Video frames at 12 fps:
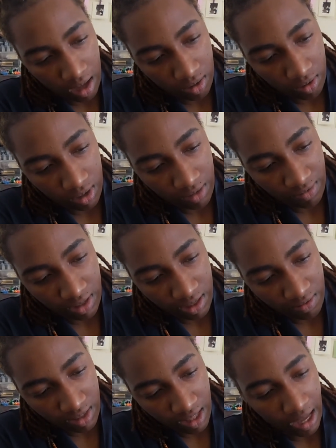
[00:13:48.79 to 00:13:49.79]
Not even
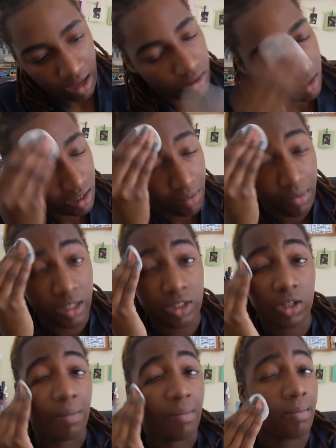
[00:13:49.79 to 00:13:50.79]
leaving the house, because I made
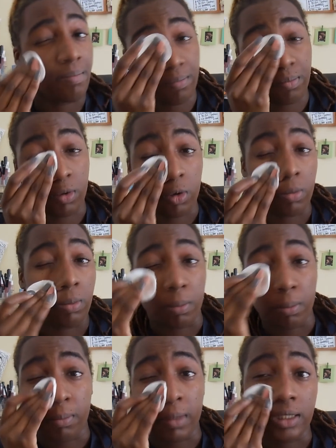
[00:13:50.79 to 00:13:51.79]
sure I bought
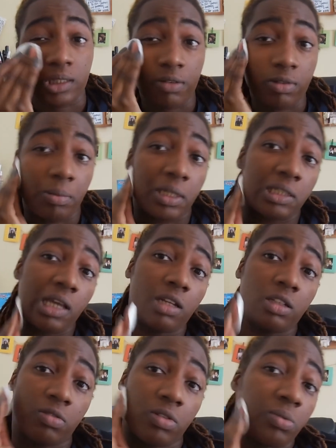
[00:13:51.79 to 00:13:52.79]
my stuff to make
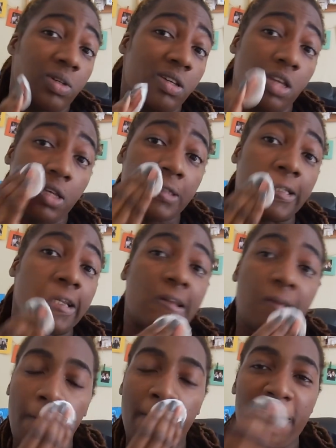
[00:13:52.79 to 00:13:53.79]
salads for the week
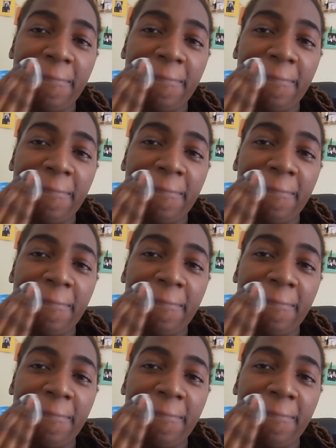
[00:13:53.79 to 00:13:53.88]
yesterday.